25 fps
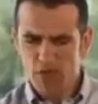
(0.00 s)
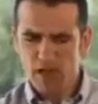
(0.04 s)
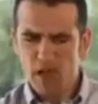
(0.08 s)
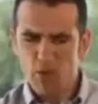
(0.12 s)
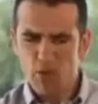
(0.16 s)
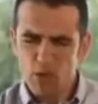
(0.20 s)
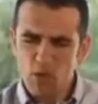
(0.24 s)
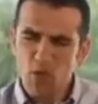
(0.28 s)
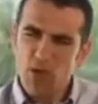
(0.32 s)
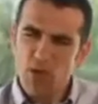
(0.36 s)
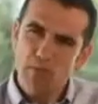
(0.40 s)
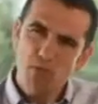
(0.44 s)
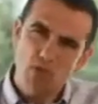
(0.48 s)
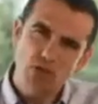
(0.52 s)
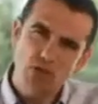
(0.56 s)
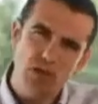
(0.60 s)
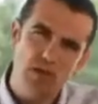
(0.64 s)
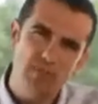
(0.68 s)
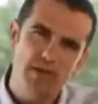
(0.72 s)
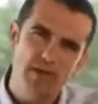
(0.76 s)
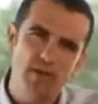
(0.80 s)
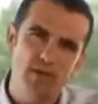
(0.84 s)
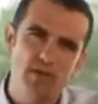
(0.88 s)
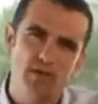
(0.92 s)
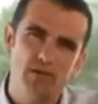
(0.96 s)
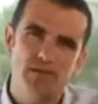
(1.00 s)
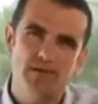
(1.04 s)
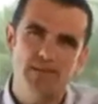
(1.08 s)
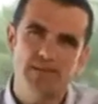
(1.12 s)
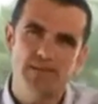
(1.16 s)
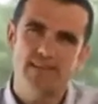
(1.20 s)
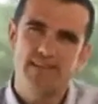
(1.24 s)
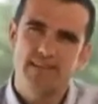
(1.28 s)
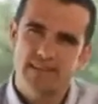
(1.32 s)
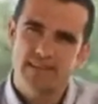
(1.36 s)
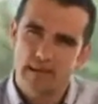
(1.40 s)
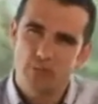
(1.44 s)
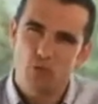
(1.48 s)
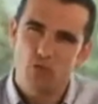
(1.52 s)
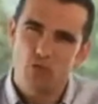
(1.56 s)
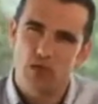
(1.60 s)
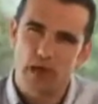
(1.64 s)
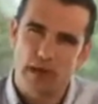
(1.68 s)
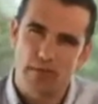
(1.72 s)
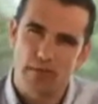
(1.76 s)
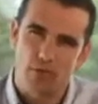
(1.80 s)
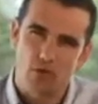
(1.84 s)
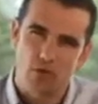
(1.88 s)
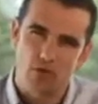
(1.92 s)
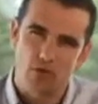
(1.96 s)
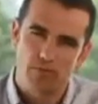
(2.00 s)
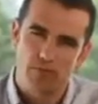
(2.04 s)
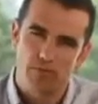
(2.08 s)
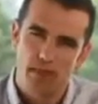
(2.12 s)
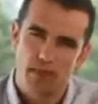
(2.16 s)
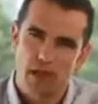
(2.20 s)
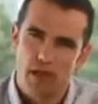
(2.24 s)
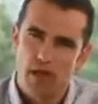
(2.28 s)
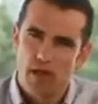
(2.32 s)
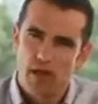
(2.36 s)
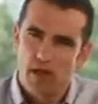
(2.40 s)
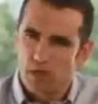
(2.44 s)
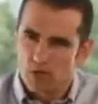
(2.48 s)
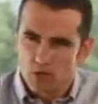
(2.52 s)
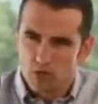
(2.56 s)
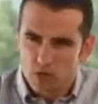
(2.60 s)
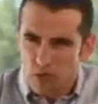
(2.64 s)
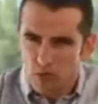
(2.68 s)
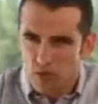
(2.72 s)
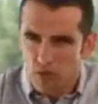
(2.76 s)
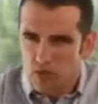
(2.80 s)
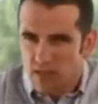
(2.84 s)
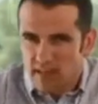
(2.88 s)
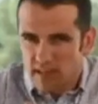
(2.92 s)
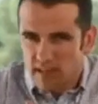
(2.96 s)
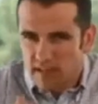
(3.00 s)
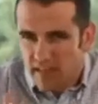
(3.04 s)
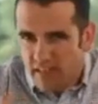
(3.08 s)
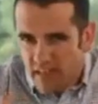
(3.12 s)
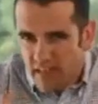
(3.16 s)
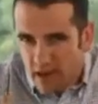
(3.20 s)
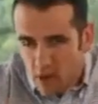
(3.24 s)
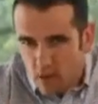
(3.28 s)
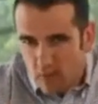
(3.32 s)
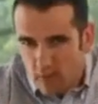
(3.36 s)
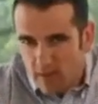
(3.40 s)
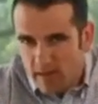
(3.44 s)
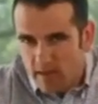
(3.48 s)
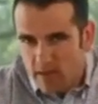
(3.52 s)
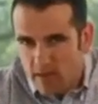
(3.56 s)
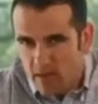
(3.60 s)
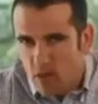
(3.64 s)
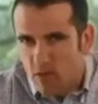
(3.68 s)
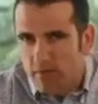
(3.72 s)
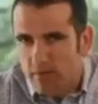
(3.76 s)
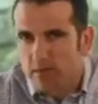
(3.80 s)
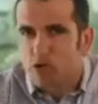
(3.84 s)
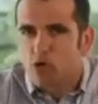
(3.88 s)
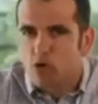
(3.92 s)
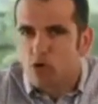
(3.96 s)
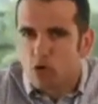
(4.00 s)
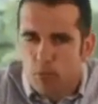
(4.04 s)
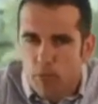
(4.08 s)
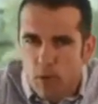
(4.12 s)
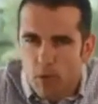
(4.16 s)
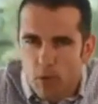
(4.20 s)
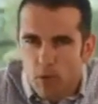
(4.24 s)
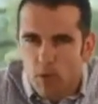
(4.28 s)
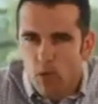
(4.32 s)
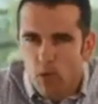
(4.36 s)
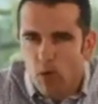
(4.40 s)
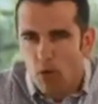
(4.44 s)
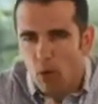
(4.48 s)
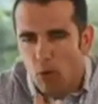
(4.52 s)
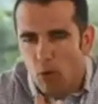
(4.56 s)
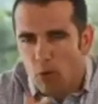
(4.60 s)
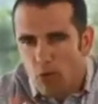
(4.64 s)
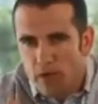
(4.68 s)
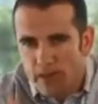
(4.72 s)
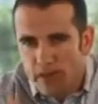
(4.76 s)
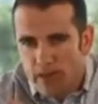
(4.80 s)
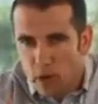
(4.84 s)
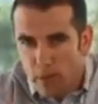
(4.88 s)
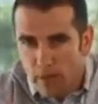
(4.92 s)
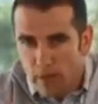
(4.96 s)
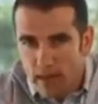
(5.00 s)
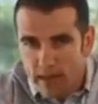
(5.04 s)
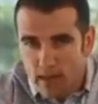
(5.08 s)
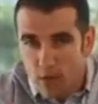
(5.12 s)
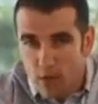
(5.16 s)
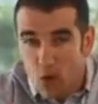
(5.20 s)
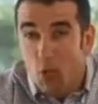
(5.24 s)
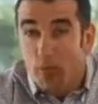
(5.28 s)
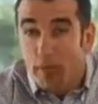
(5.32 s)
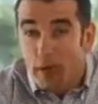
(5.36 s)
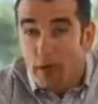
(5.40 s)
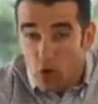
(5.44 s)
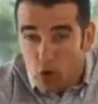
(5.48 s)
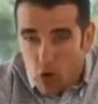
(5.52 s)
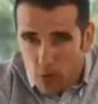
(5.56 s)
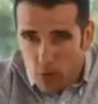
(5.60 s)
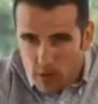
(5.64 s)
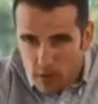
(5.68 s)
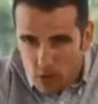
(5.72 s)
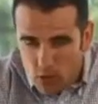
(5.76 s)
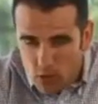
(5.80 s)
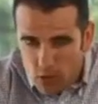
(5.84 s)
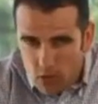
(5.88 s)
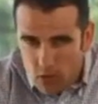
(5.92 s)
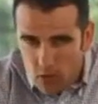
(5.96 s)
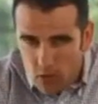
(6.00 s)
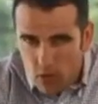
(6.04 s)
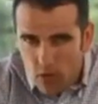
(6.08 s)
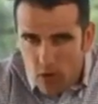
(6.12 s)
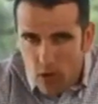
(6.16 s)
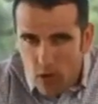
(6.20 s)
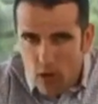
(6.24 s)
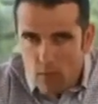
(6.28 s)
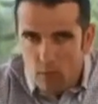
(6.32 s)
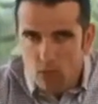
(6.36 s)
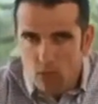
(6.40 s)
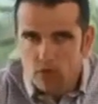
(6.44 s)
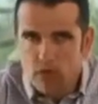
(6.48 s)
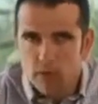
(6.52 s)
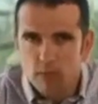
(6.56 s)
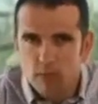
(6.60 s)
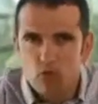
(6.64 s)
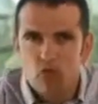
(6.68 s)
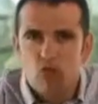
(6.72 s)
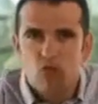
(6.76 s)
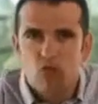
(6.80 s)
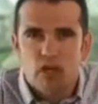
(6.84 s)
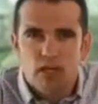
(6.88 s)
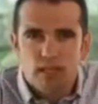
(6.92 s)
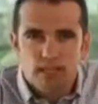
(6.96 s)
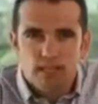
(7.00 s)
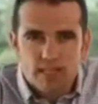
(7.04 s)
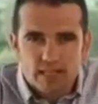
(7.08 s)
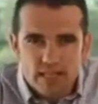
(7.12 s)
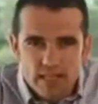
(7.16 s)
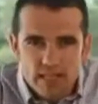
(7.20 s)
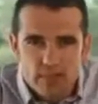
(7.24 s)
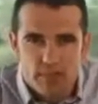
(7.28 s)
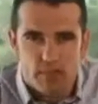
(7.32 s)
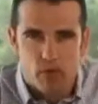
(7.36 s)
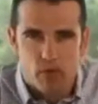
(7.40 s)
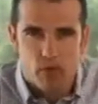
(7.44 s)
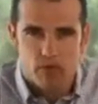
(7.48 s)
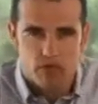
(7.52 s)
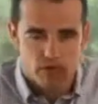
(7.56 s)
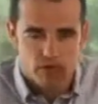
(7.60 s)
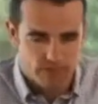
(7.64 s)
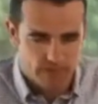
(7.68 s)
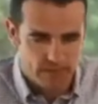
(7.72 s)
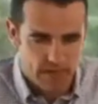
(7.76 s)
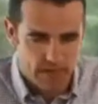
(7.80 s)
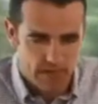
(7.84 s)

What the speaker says: Because when we smell a wine, what are we looking for? We're looking for different aromas, if the wine's slightly or very aromatic, but above all, we look for types of